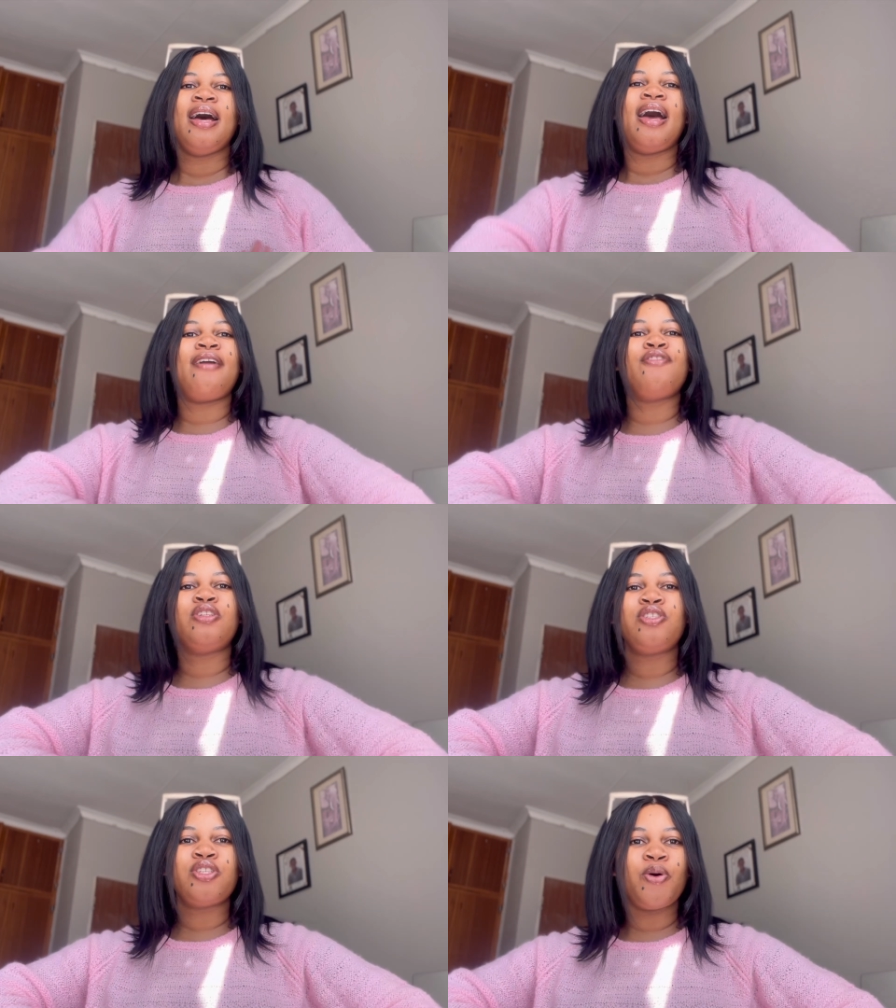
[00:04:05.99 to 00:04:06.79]
i feel
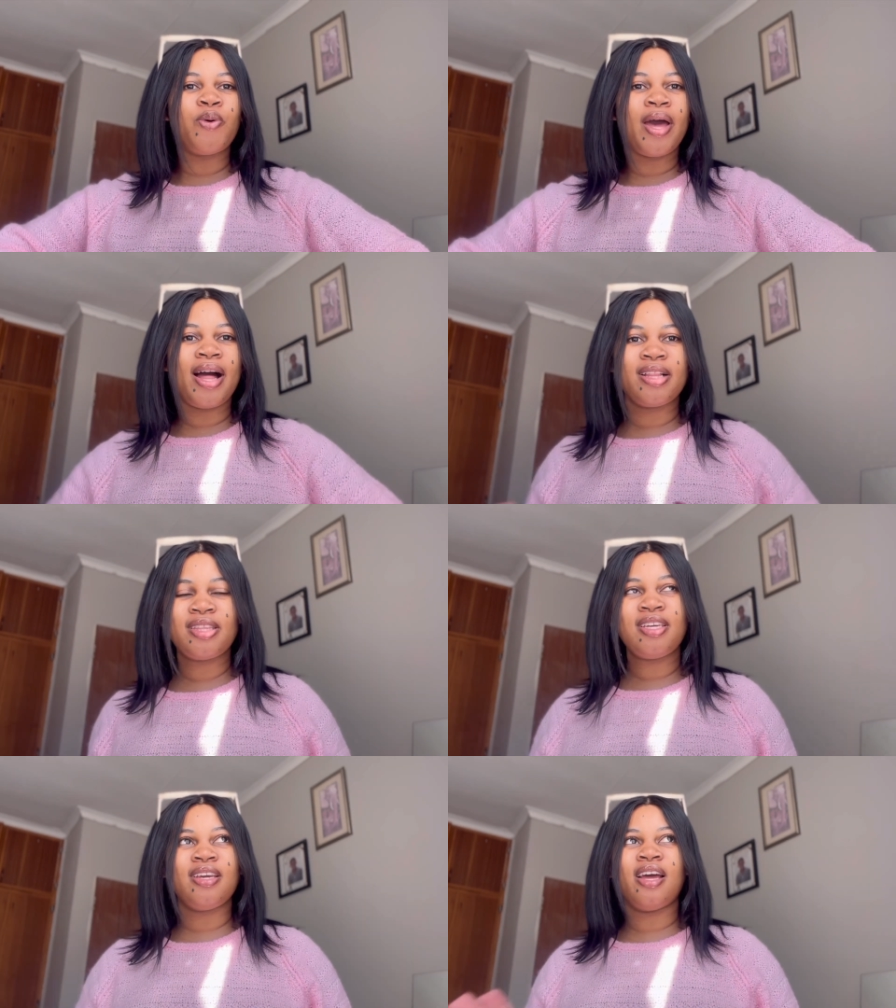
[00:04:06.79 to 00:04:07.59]
so
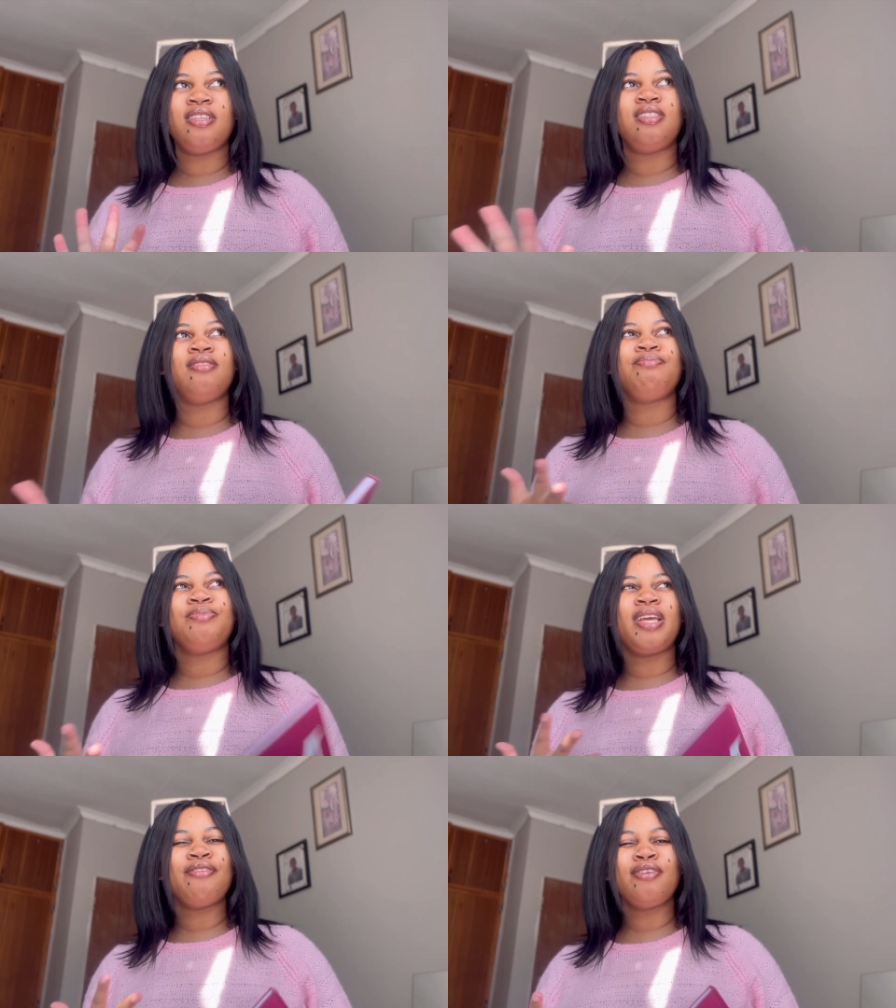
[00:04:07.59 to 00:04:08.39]
healthy um
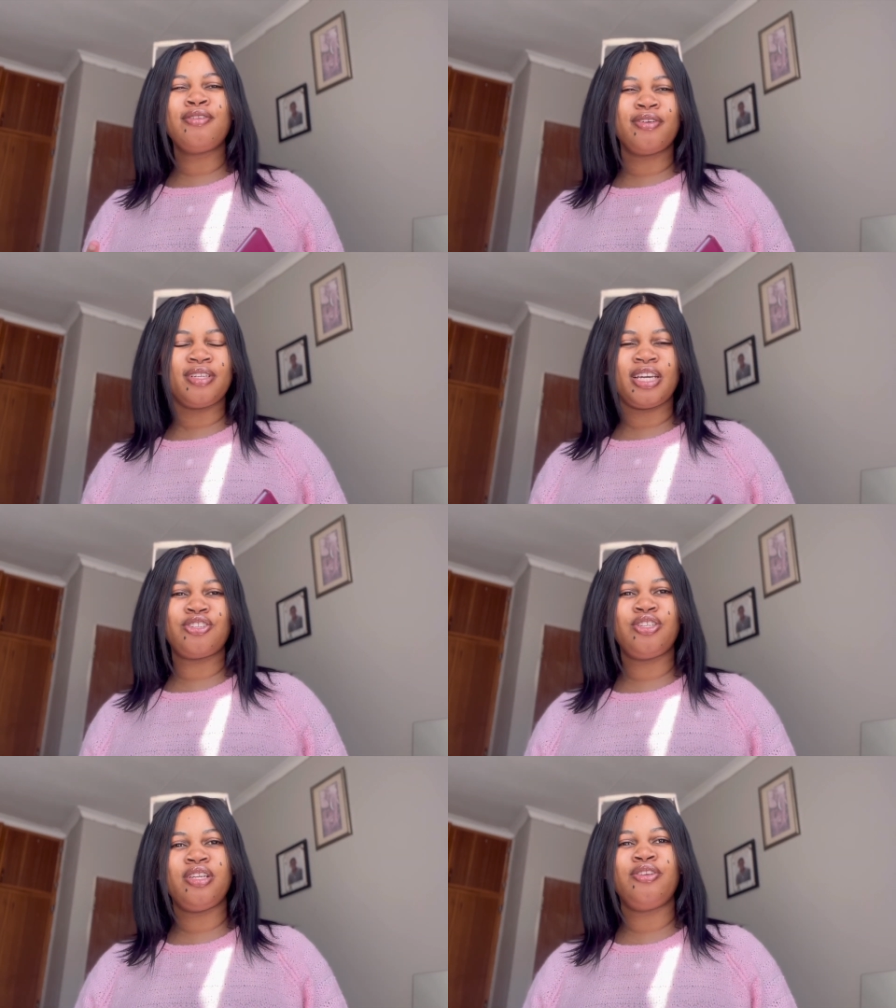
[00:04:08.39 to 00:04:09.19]
i feel good
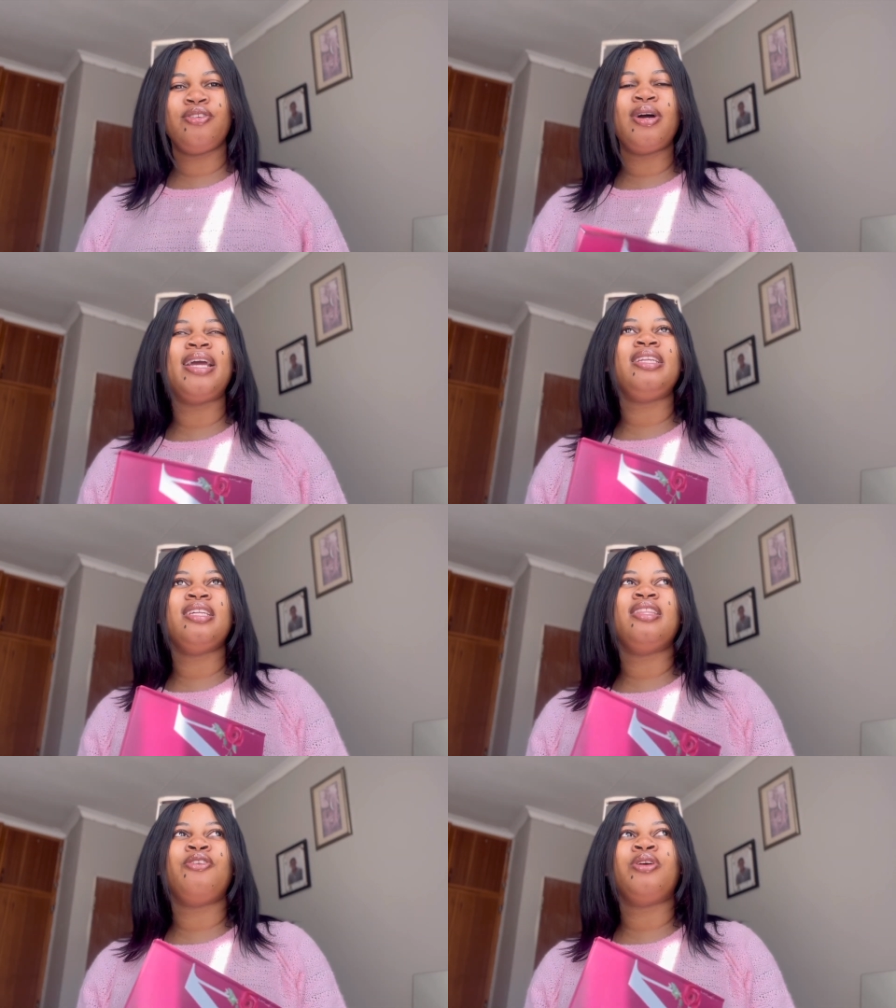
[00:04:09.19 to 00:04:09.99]
actually you know i
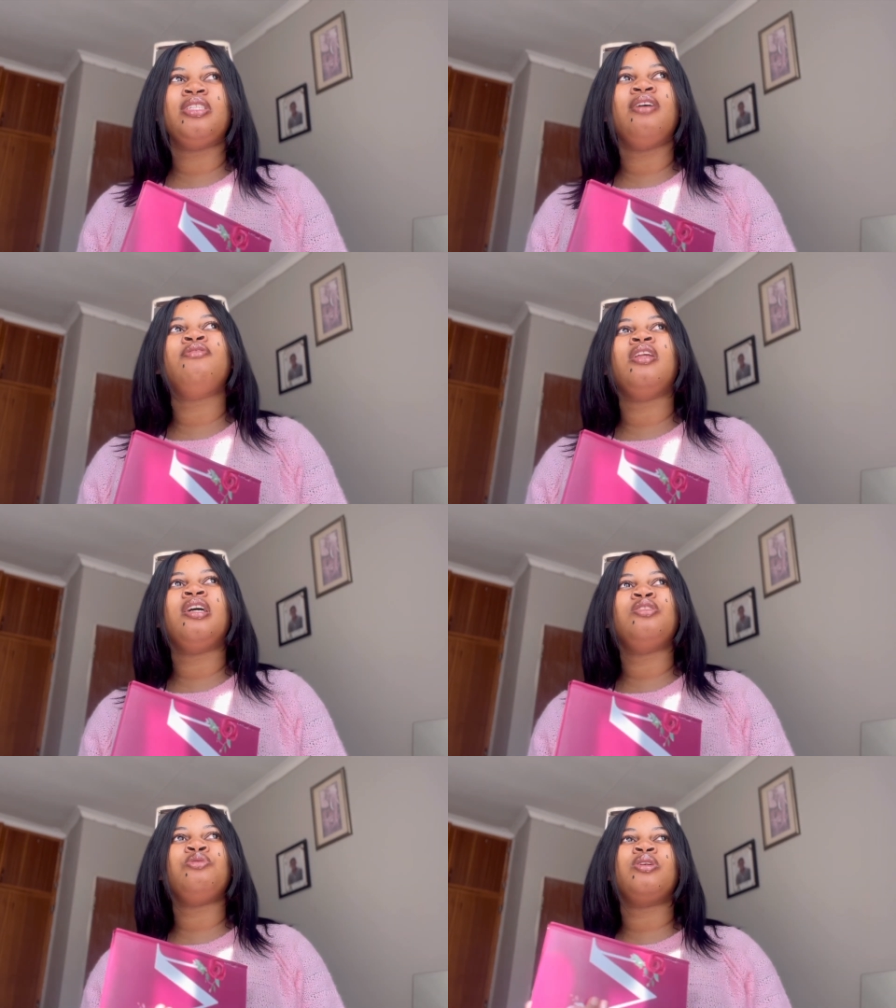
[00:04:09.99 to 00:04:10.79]
need the rest after
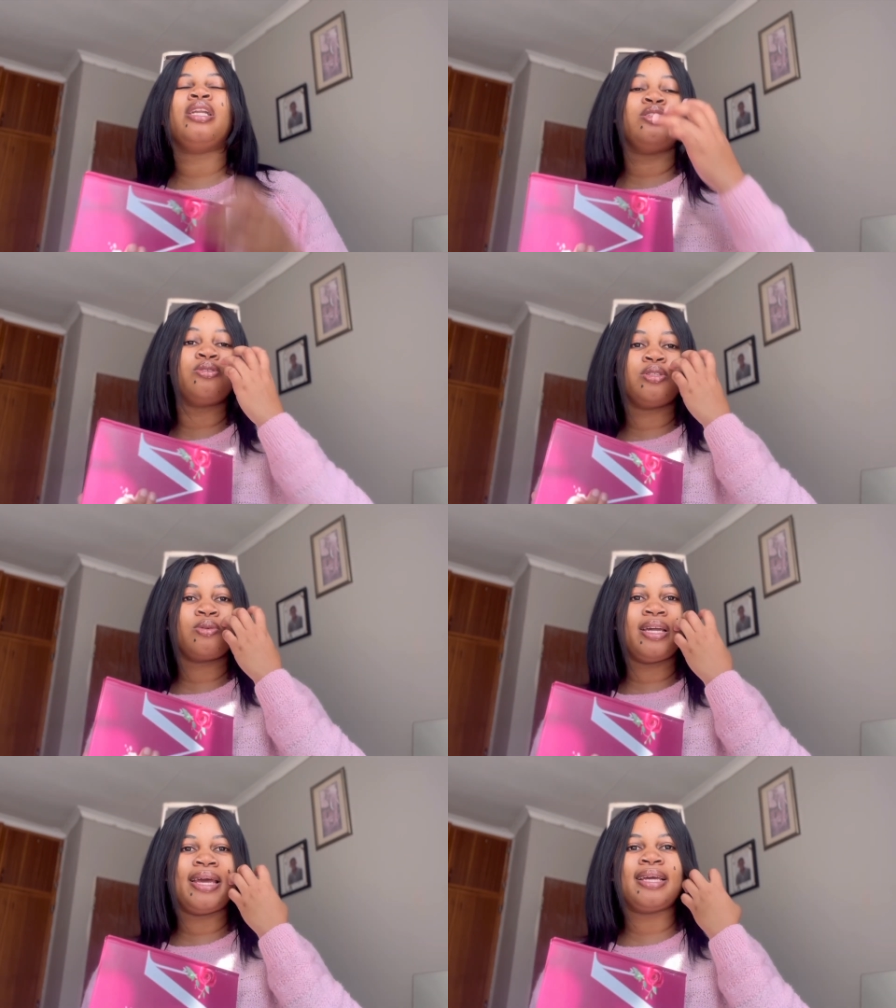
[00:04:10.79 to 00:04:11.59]
last week last week was
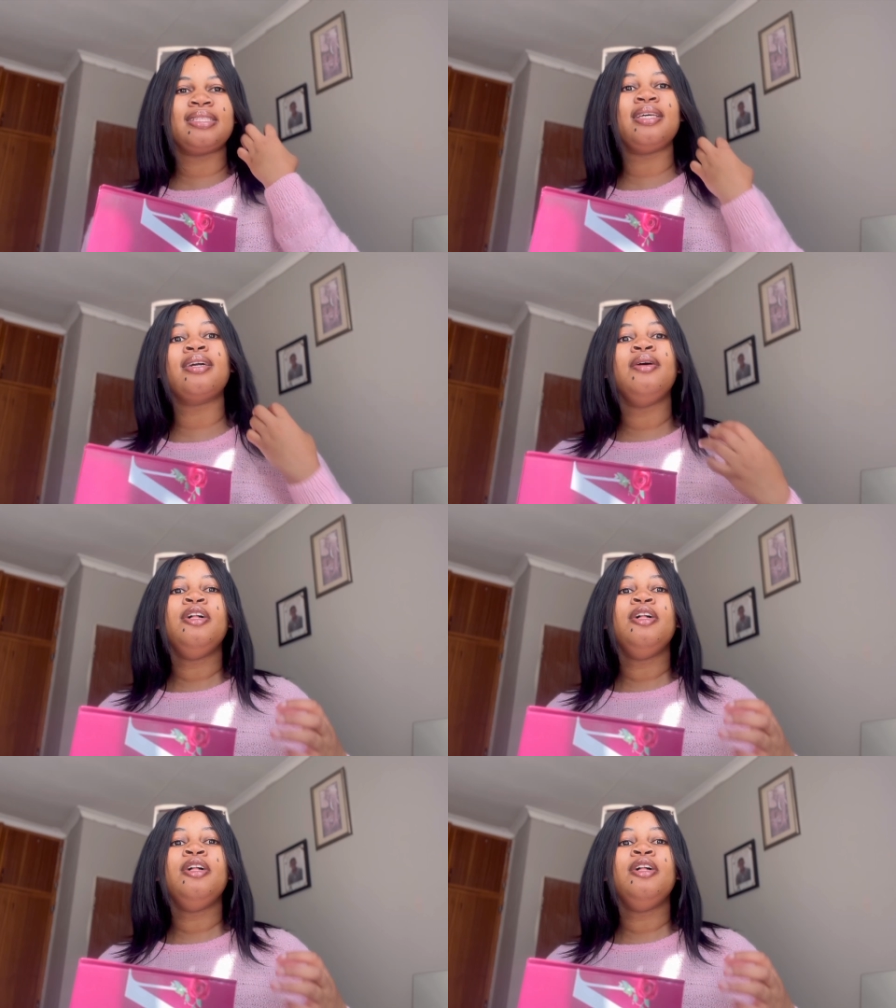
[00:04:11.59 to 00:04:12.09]
quite hectic